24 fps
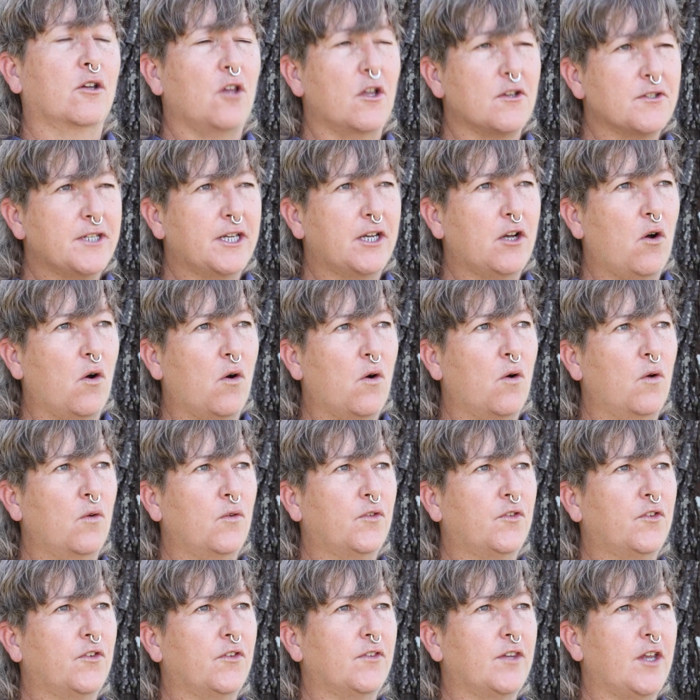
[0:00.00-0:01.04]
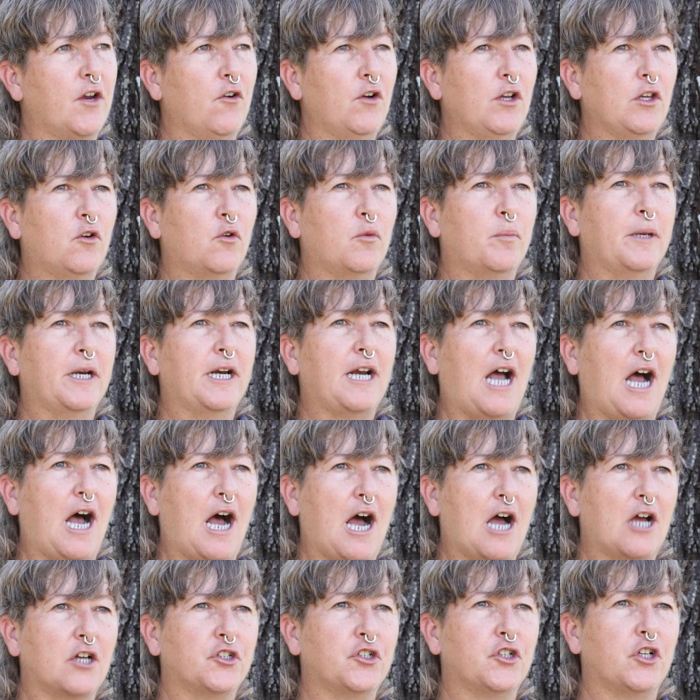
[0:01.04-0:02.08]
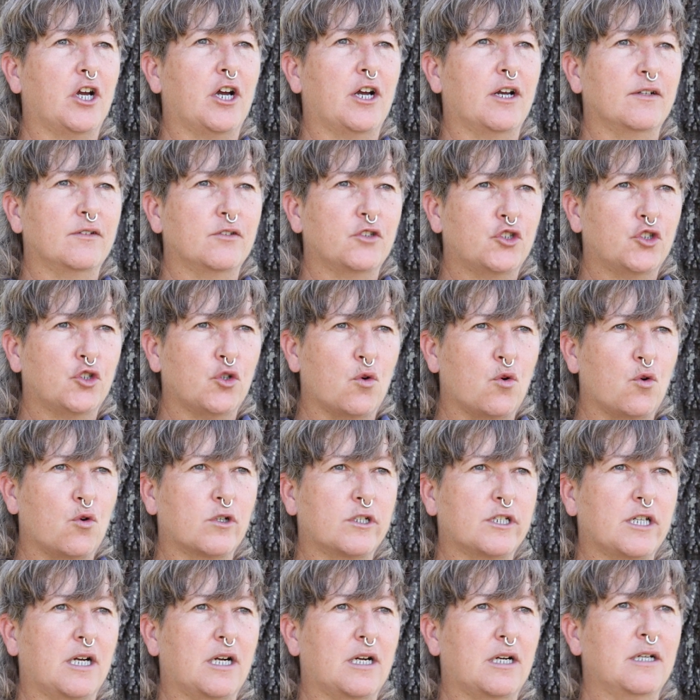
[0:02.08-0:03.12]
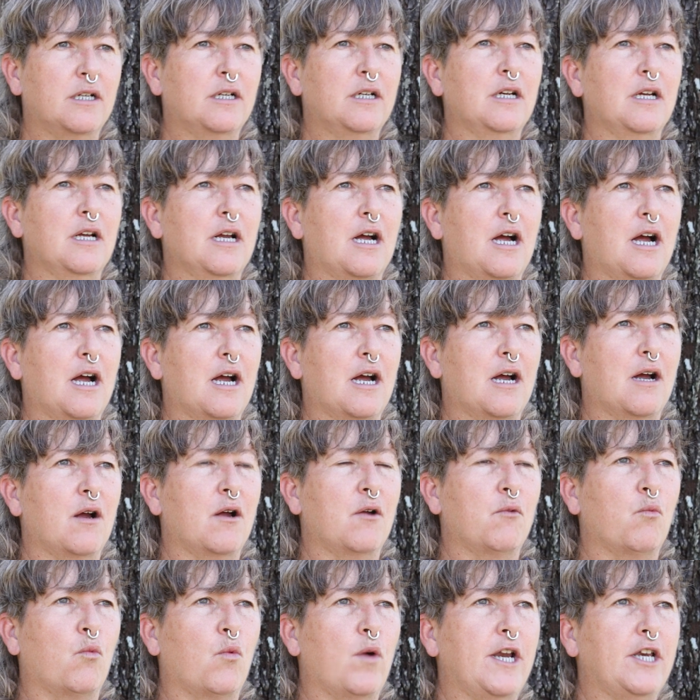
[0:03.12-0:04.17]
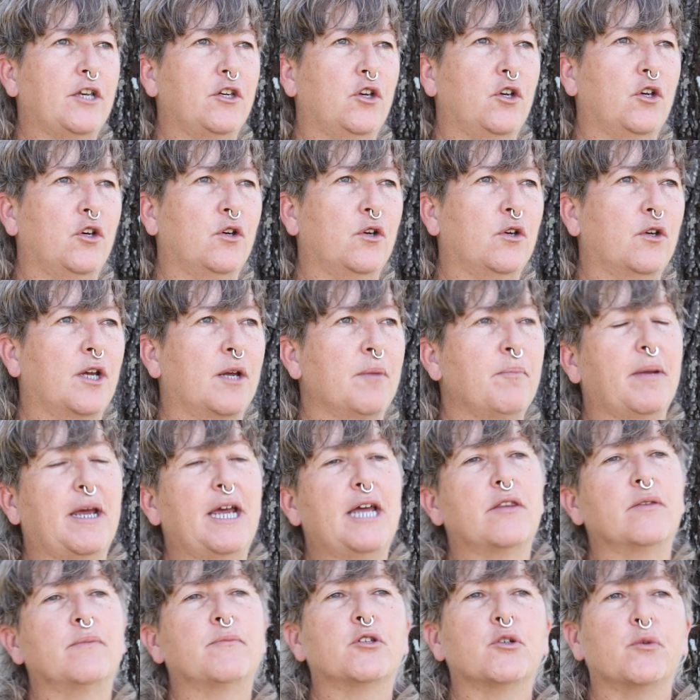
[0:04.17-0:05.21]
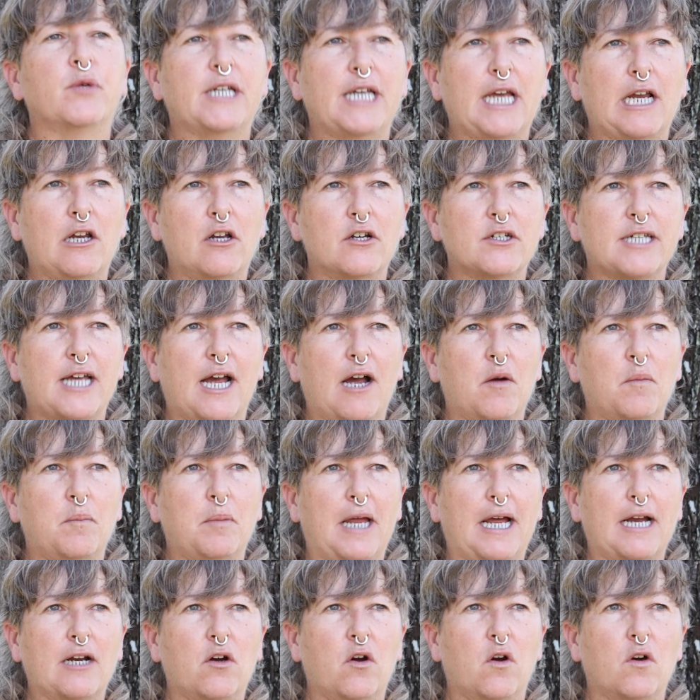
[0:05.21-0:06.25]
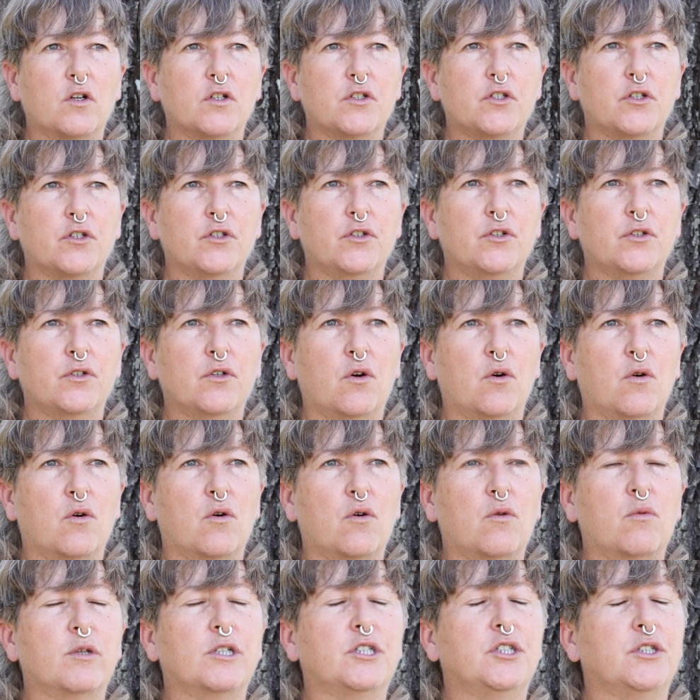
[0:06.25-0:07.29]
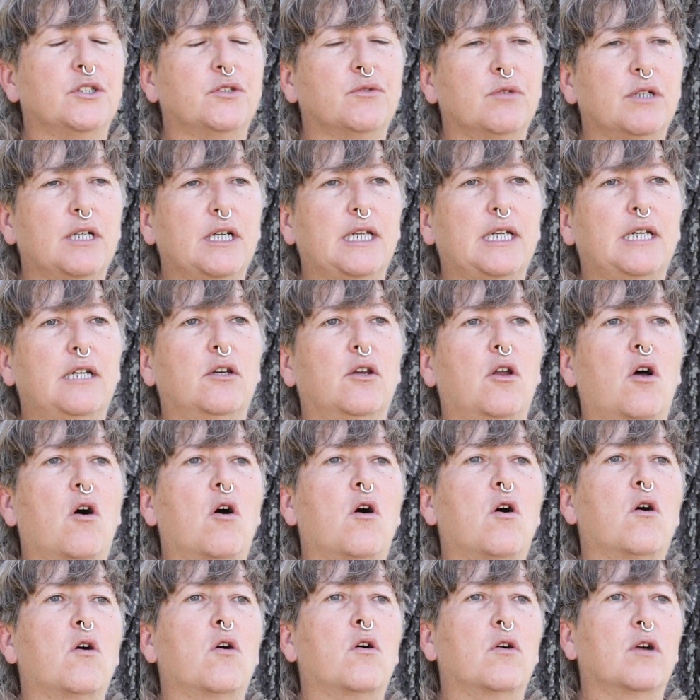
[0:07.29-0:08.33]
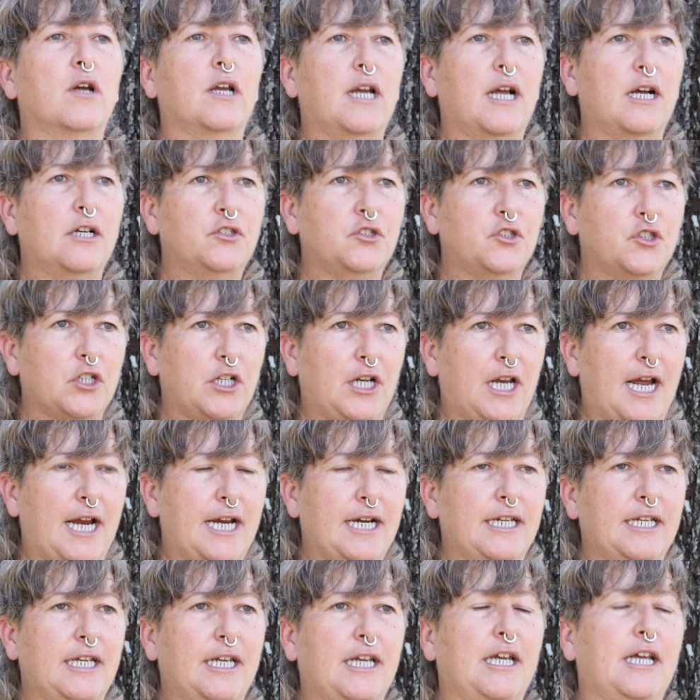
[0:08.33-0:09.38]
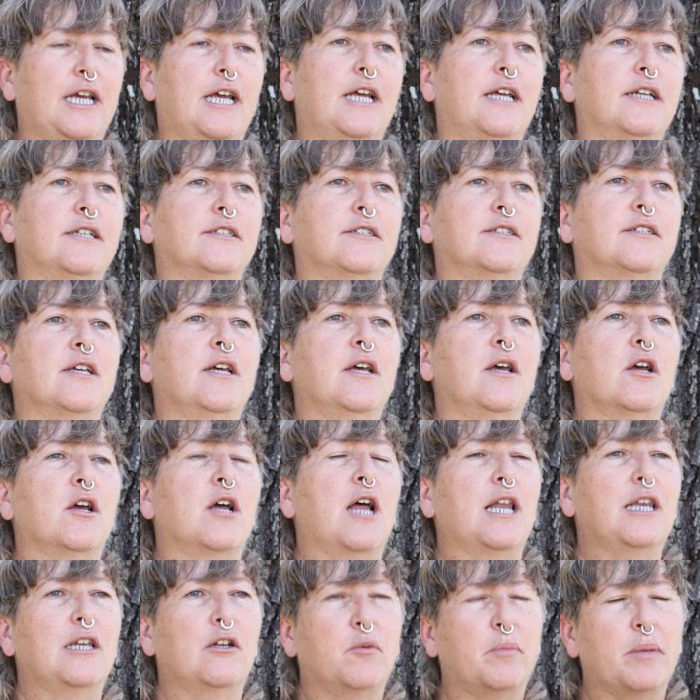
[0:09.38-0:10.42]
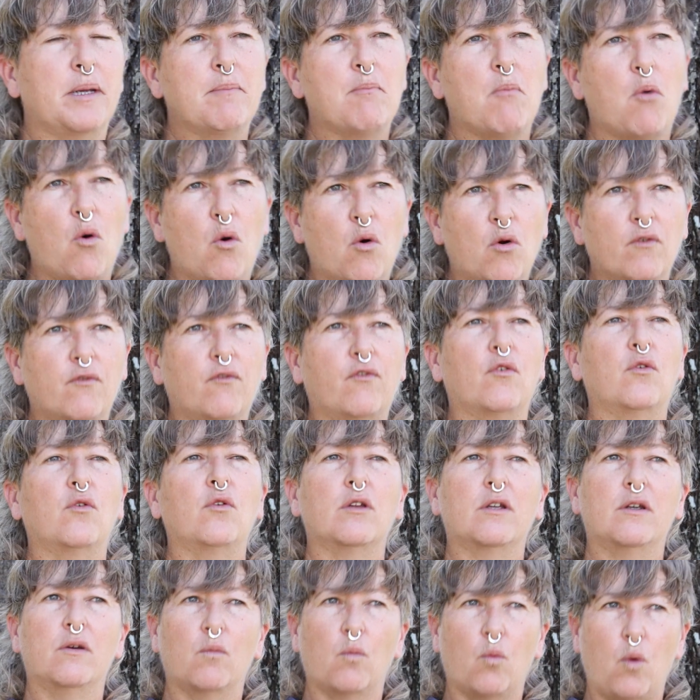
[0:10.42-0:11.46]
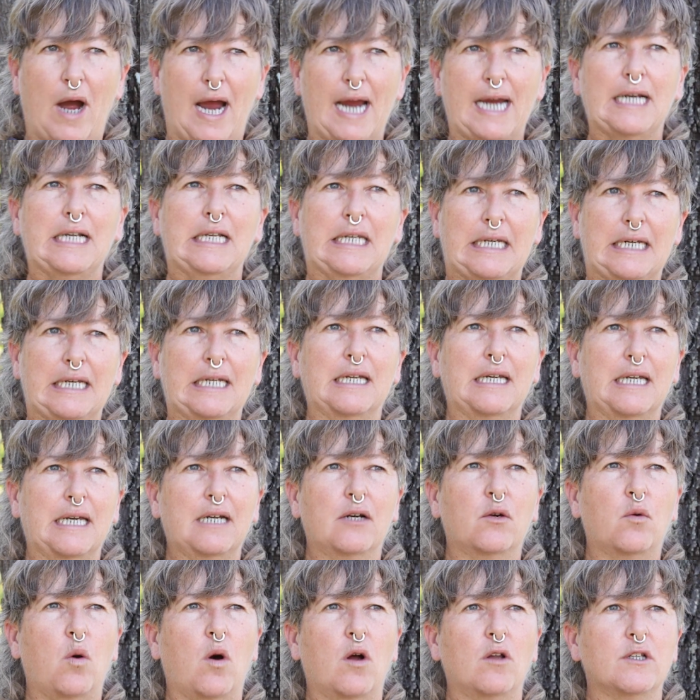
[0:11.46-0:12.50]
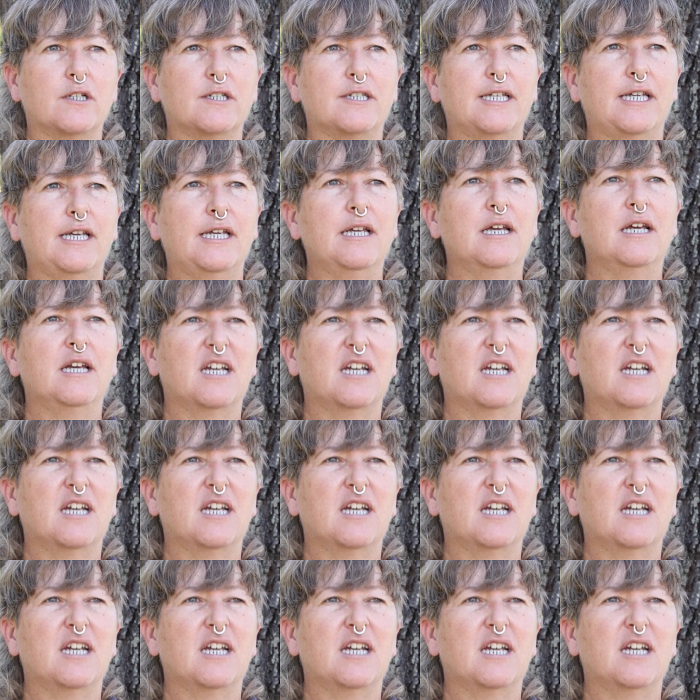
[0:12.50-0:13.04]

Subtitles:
Glossy calls, they're a little bit harsher, shorter. When you compare them to a yellow-tailed black-cockatoo call, which is really long and undulating and a little bit mournful and wailing in quality,